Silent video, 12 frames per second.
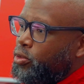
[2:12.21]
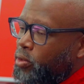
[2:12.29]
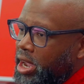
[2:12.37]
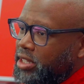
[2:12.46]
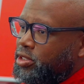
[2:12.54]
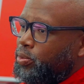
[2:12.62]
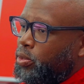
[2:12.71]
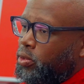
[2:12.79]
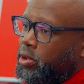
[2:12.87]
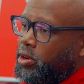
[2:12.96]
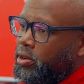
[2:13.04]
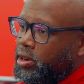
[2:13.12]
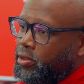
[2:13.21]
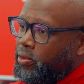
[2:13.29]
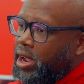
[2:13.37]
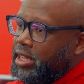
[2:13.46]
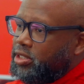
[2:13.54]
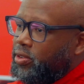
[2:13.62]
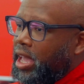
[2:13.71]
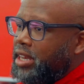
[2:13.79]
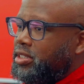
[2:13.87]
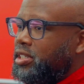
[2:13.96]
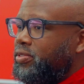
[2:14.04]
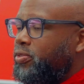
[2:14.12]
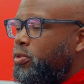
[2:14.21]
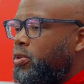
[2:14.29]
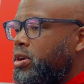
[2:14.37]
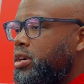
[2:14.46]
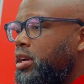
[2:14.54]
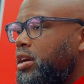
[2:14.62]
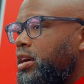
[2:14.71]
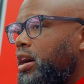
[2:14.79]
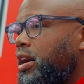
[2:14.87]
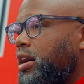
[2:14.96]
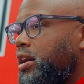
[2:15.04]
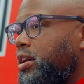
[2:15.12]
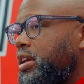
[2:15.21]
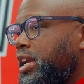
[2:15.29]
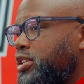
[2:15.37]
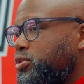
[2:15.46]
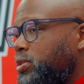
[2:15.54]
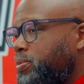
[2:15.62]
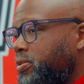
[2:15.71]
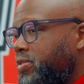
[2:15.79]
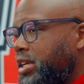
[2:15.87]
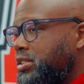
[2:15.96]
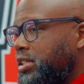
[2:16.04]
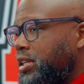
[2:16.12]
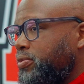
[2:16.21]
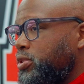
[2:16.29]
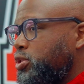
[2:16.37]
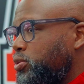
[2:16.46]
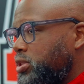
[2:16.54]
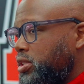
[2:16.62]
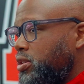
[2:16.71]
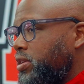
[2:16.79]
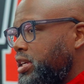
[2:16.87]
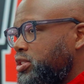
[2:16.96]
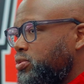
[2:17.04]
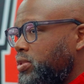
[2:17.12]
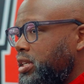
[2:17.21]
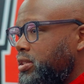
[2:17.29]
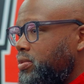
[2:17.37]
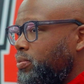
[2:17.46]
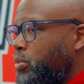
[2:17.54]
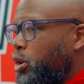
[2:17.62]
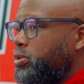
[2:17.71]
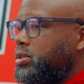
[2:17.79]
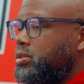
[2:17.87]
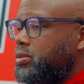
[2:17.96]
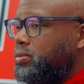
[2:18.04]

great support or a great strategy for injury prevention and reducing your injury burden.